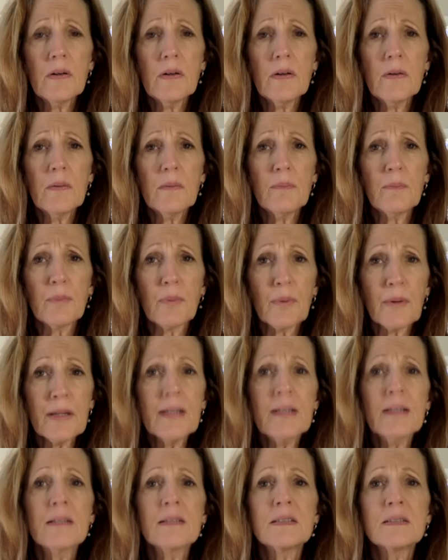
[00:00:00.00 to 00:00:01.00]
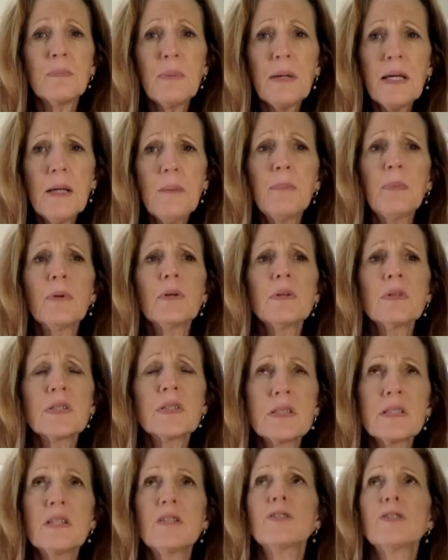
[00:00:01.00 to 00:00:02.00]
brings
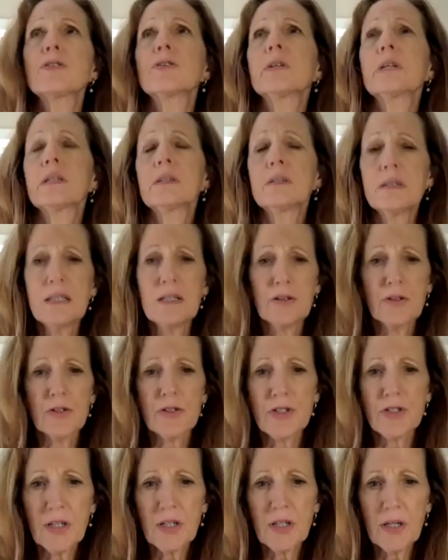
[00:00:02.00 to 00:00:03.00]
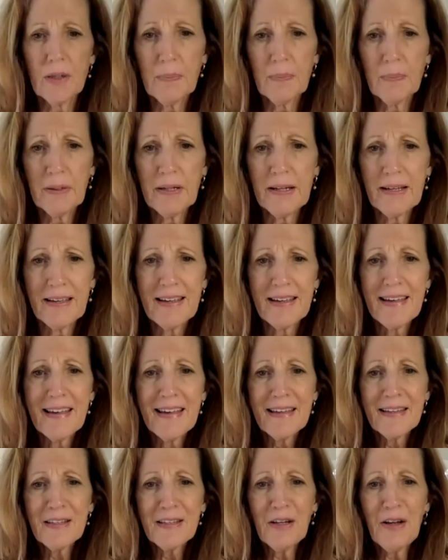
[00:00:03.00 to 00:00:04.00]
people-centric leadership,
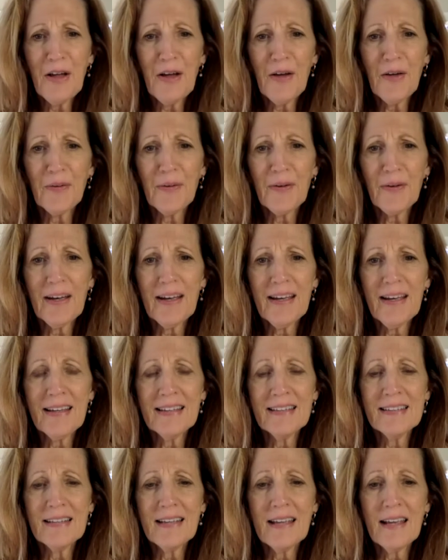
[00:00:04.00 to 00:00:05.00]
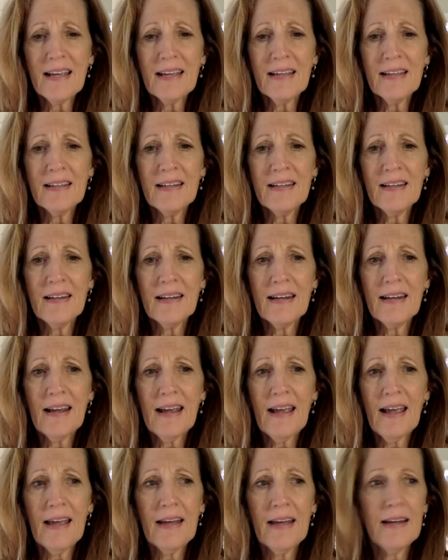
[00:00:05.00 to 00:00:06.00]
you know, and
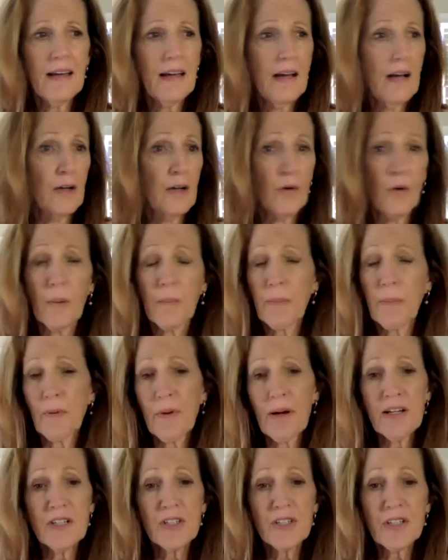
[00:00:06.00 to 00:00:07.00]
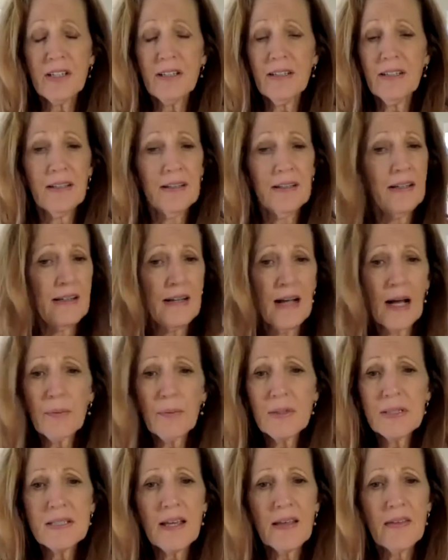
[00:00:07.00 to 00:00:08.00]
a corporation. And I
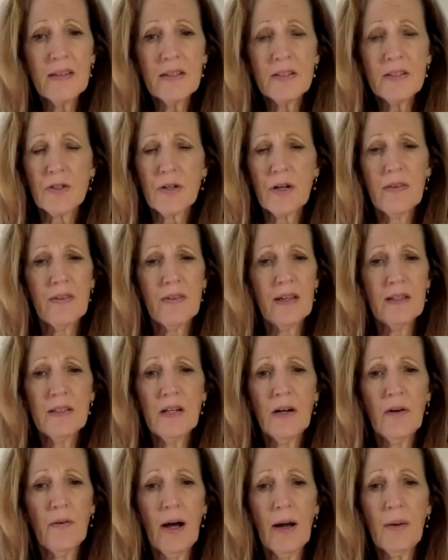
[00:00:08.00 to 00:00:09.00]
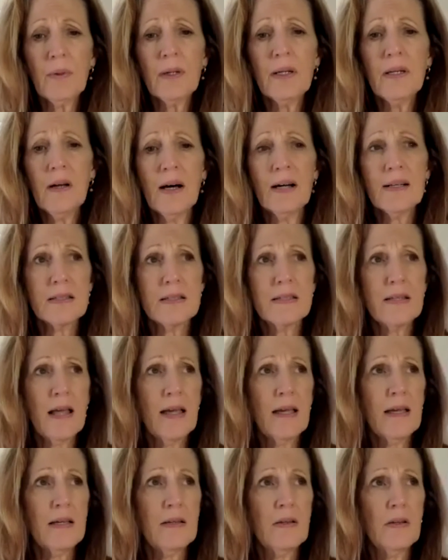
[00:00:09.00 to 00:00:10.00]
would say this, Trey, that, you know, I would not
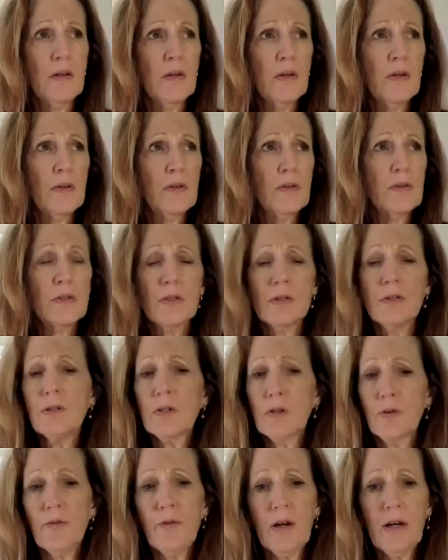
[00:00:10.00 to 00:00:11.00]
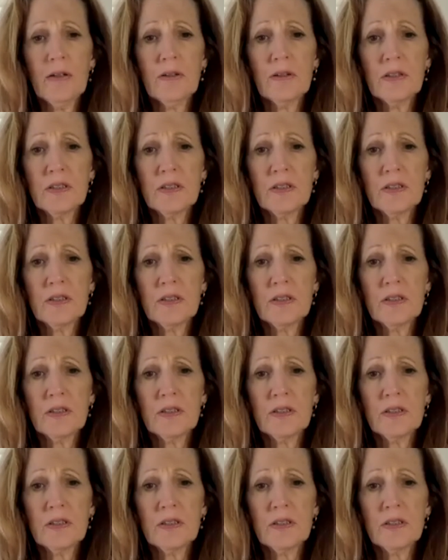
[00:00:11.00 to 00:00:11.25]
say to your folks,